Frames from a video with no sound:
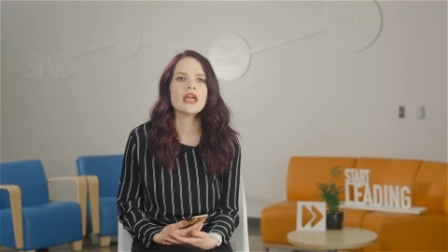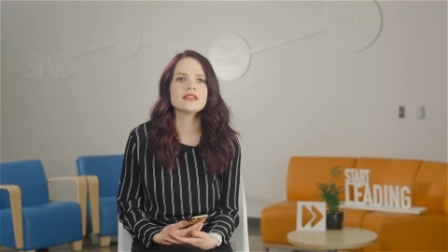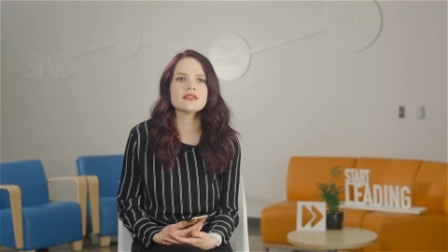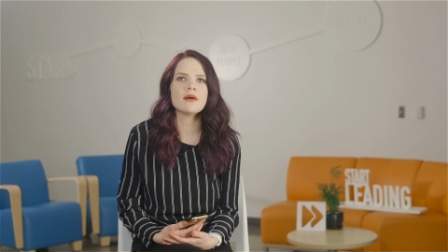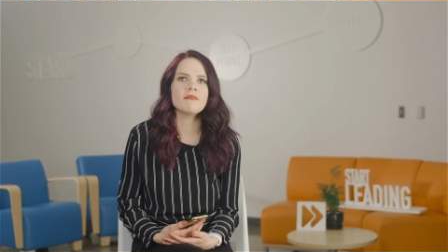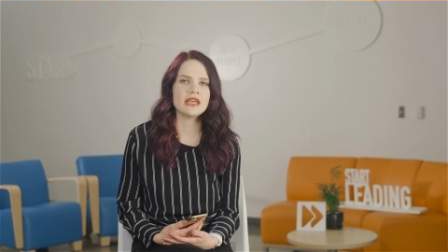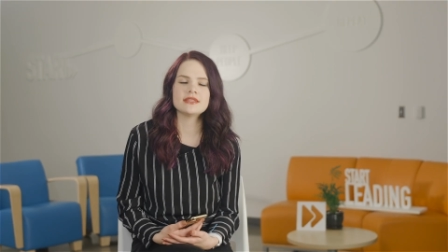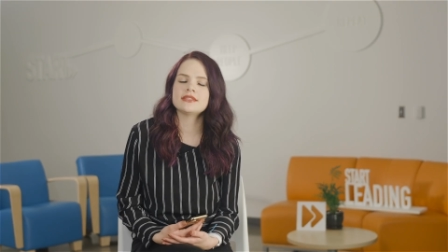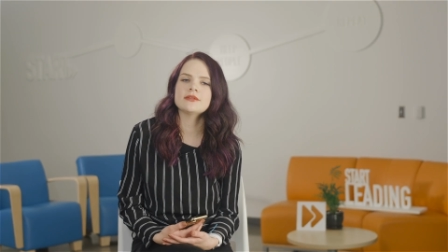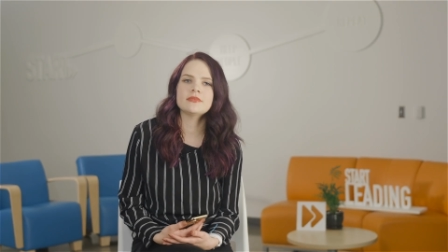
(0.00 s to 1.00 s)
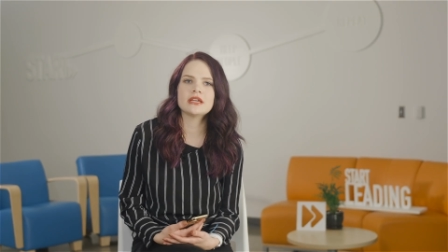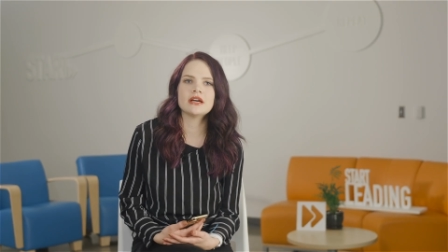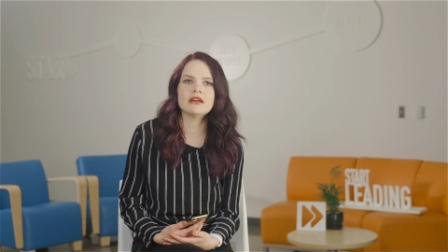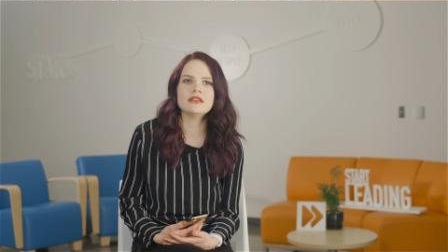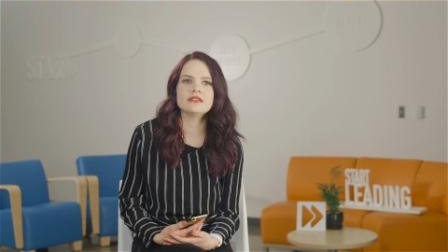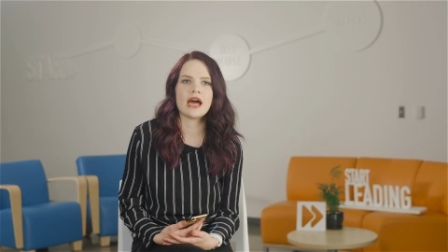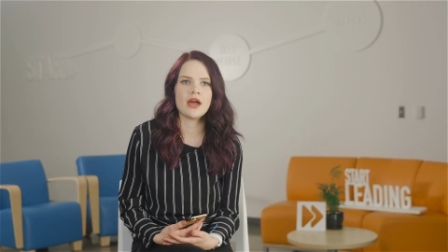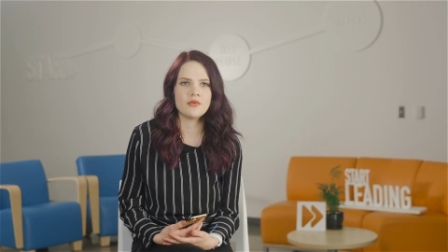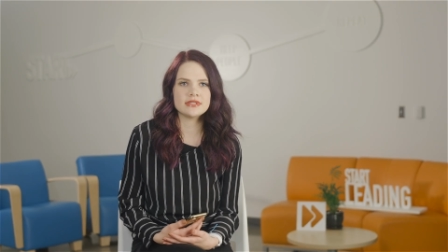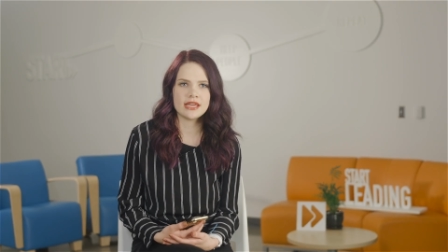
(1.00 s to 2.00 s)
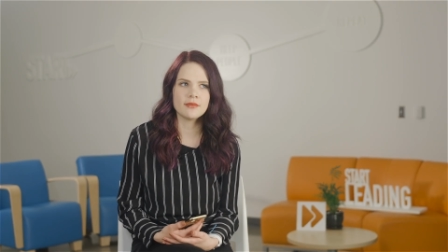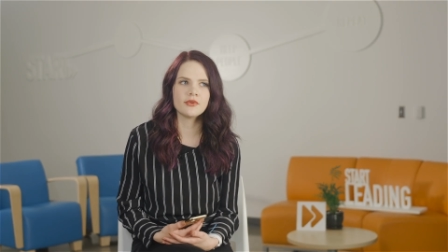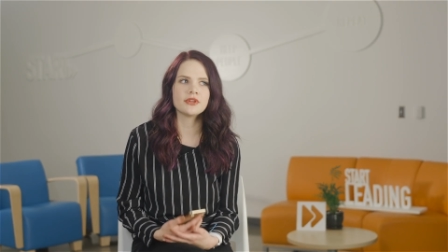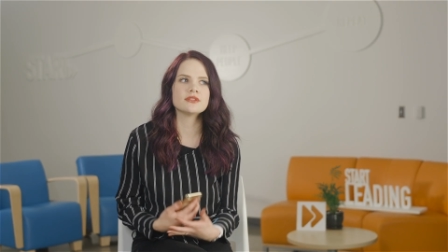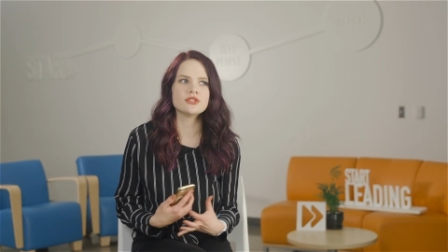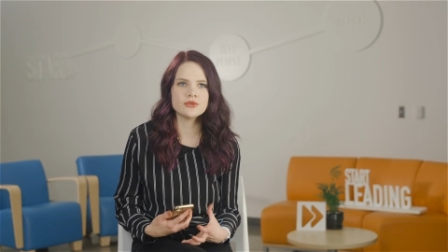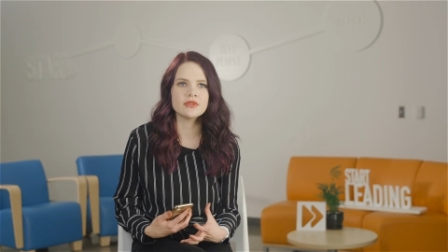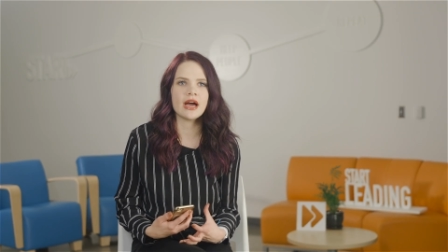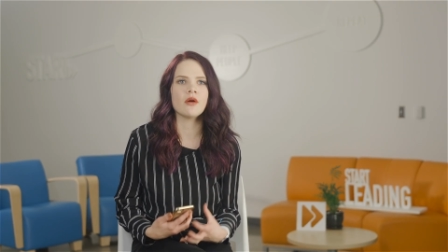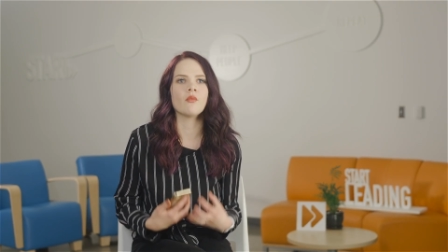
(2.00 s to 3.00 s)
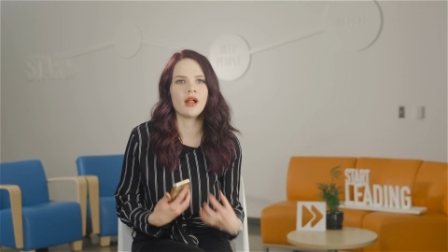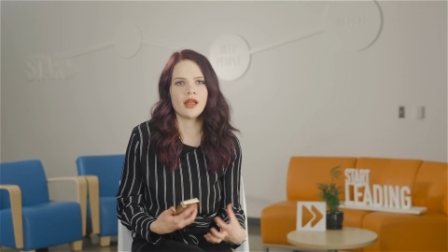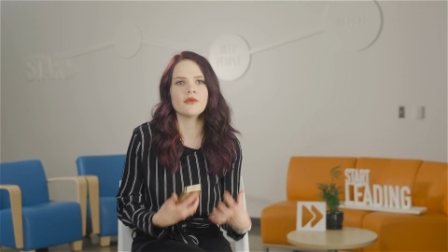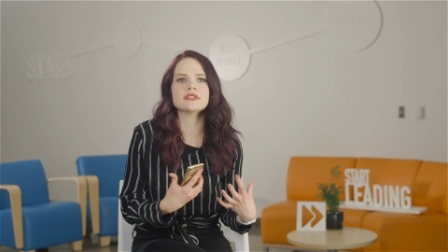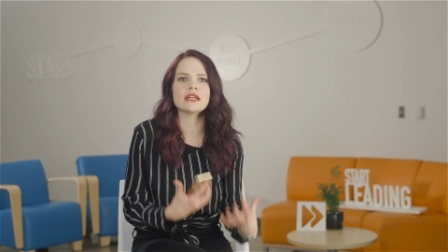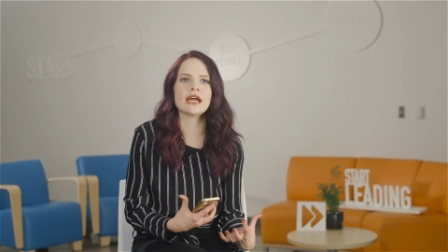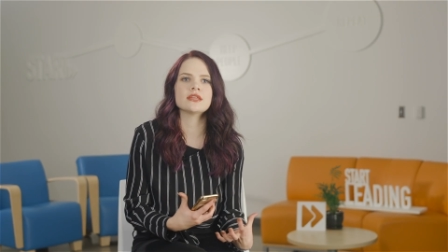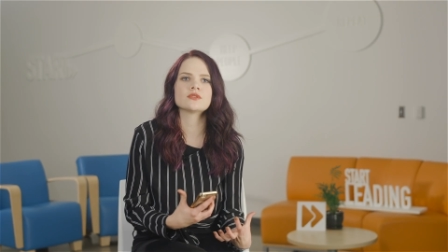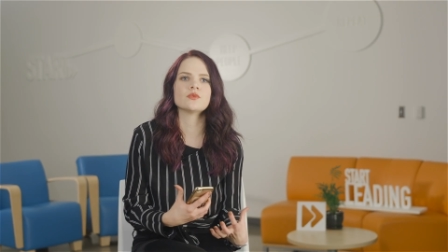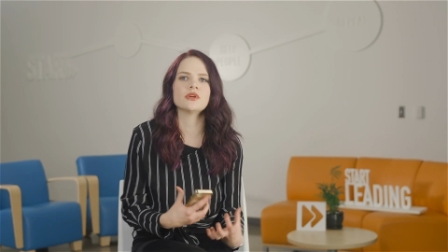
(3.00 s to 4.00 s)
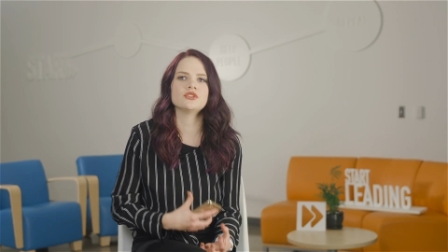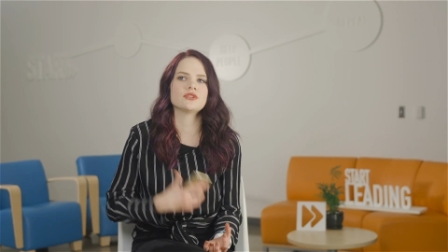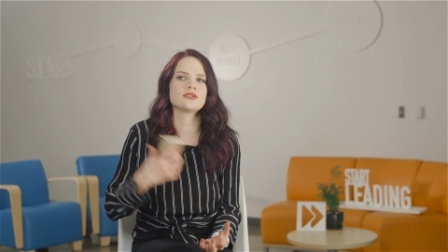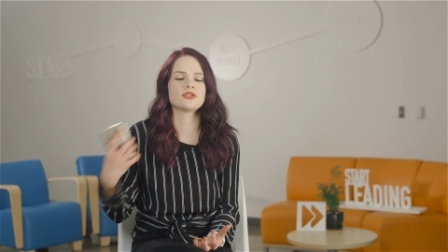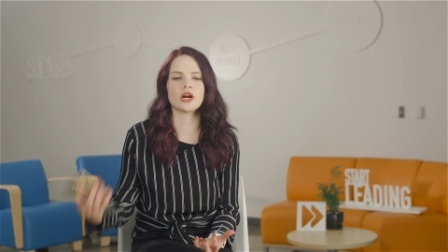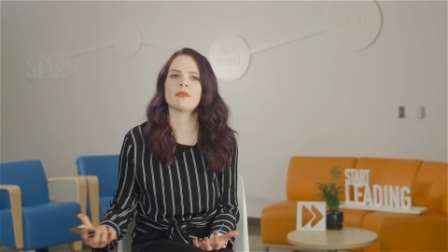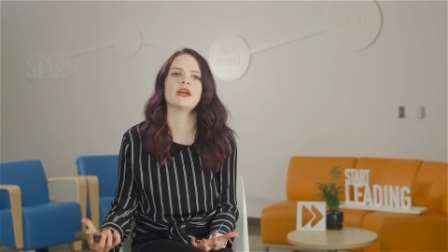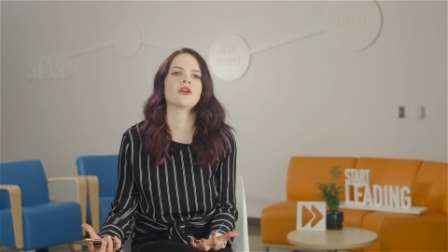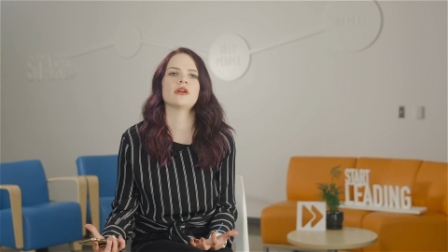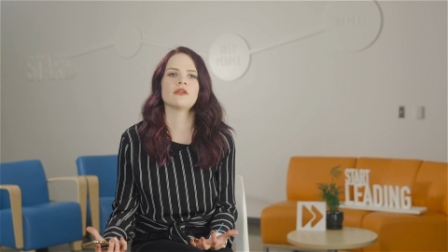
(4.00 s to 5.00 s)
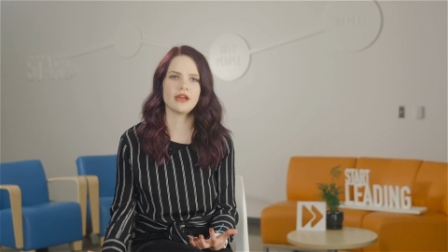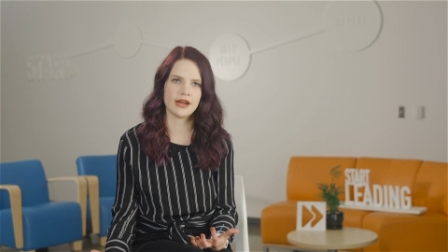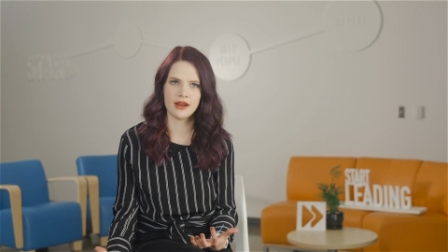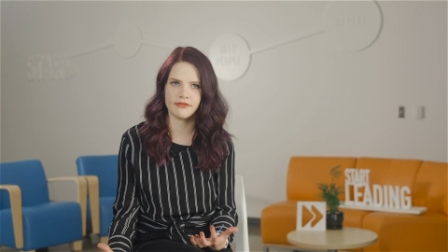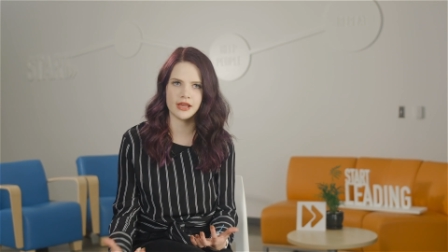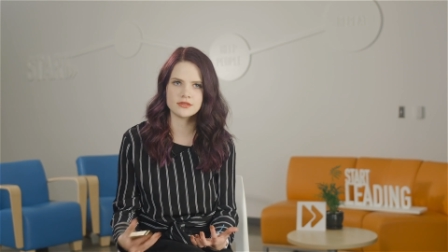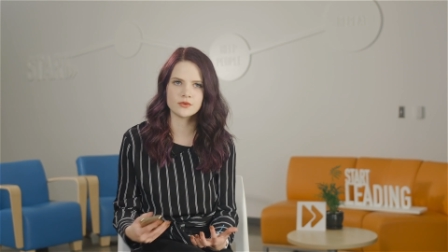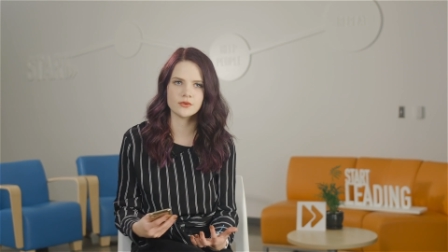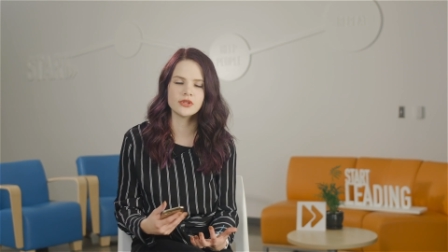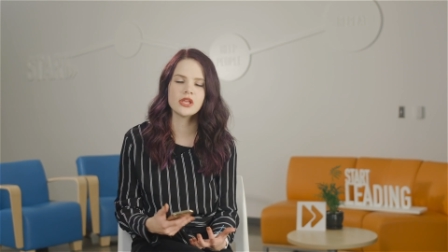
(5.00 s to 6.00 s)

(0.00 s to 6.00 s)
It's amazing because I was able to do that while I was in high school and just start my career right out of high school.